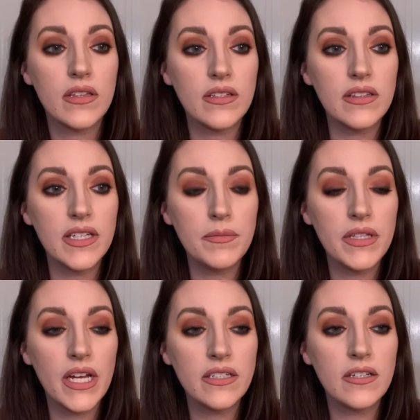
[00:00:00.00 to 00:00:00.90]
The lip
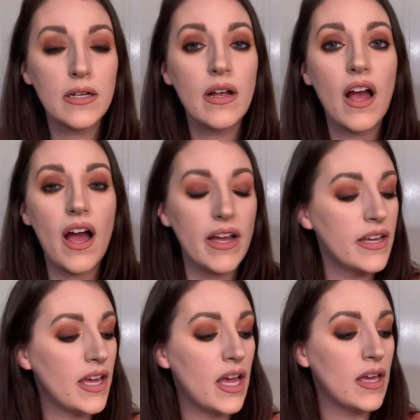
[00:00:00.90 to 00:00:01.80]
liner, I
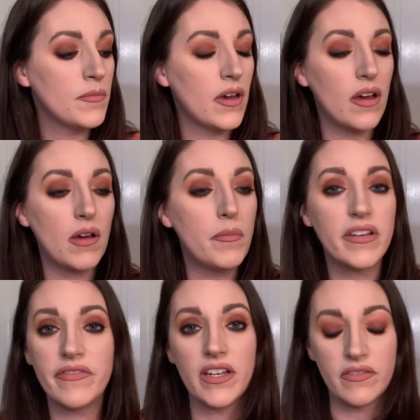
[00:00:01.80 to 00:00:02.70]
am a big
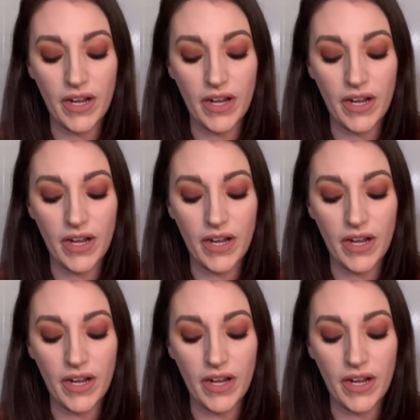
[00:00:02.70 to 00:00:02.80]
fan of.